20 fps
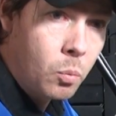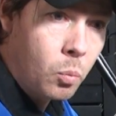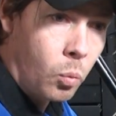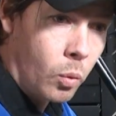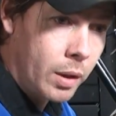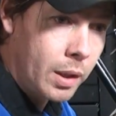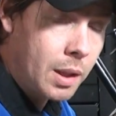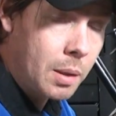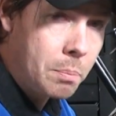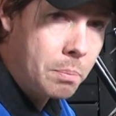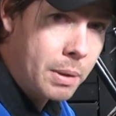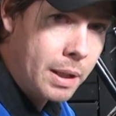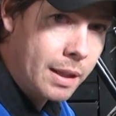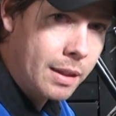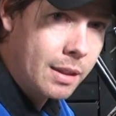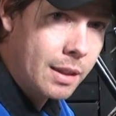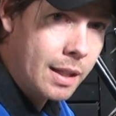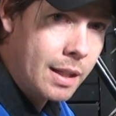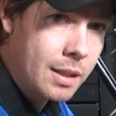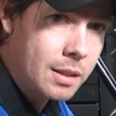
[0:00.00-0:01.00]
one of the
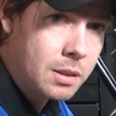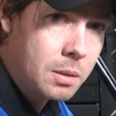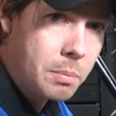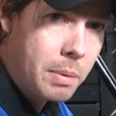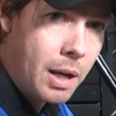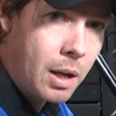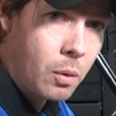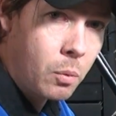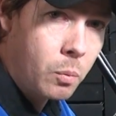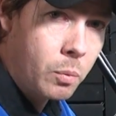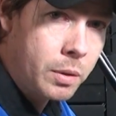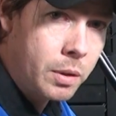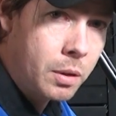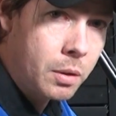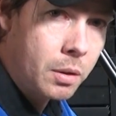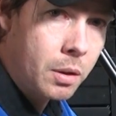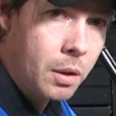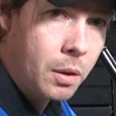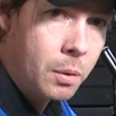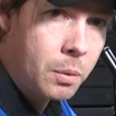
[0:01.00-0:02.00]
big things about when
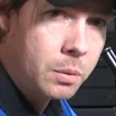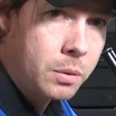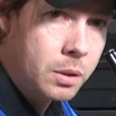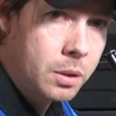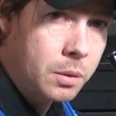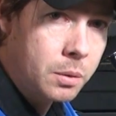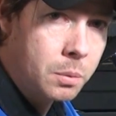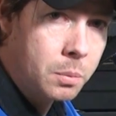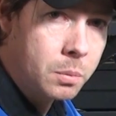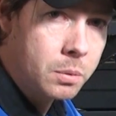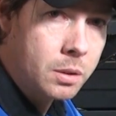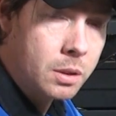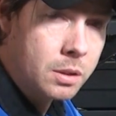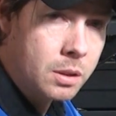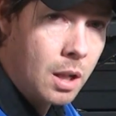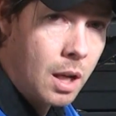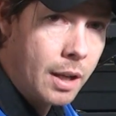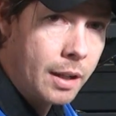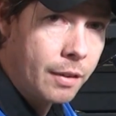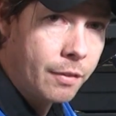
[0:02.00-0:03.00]
you go to
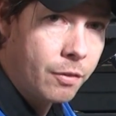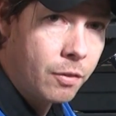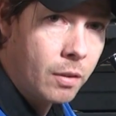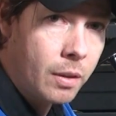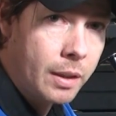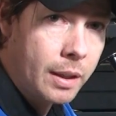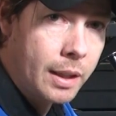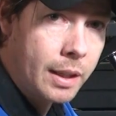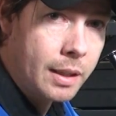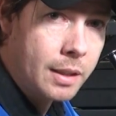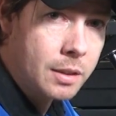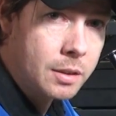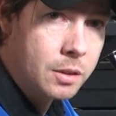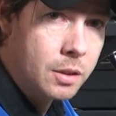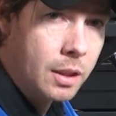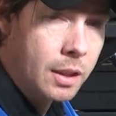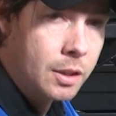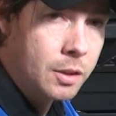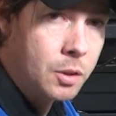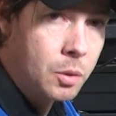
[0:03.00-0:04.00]
design a front end
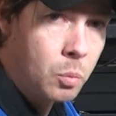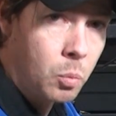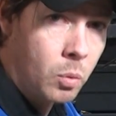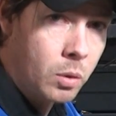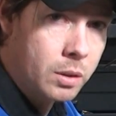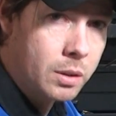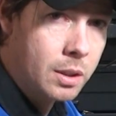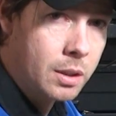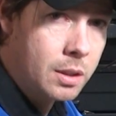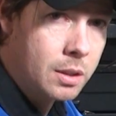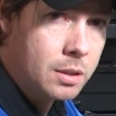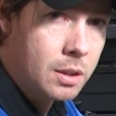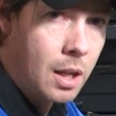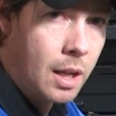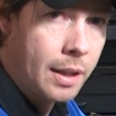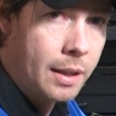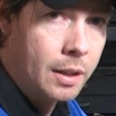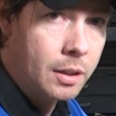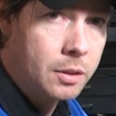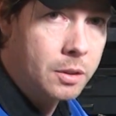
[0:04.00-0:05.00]
is you want to
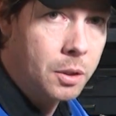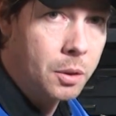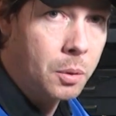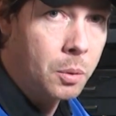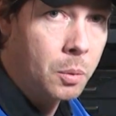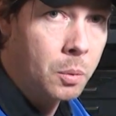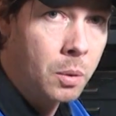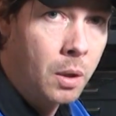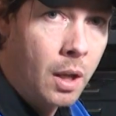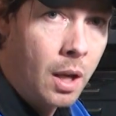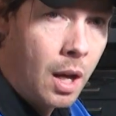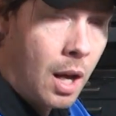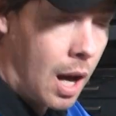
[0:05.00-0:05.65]
design it to